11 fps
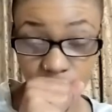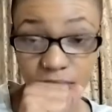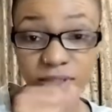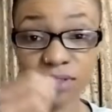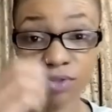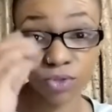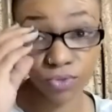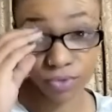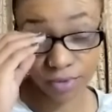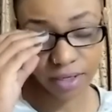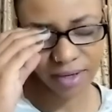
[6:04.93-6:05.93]

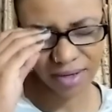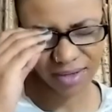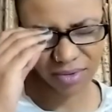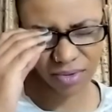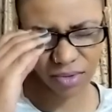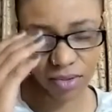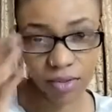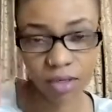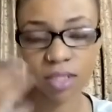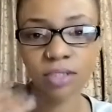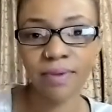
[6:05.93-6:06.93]
Izithunya.
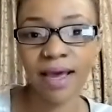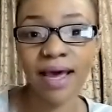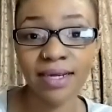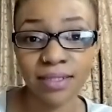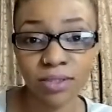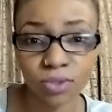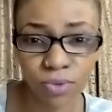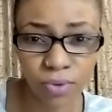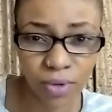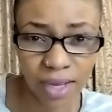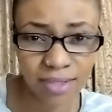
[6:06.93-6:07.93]
Gosh, my eyes are
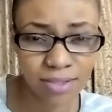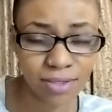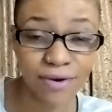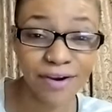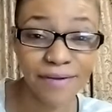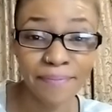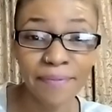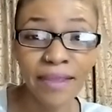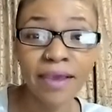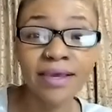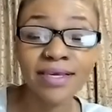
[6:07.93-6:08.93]
so bad. Sorry.
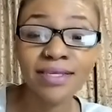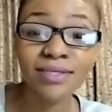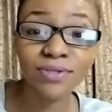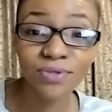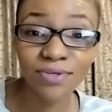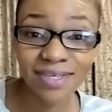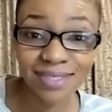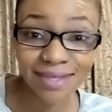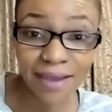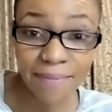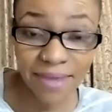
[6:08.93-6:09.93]
Izithunya
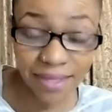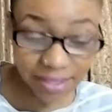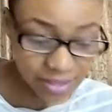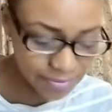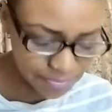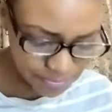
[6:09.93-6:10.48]
Zakamenzi.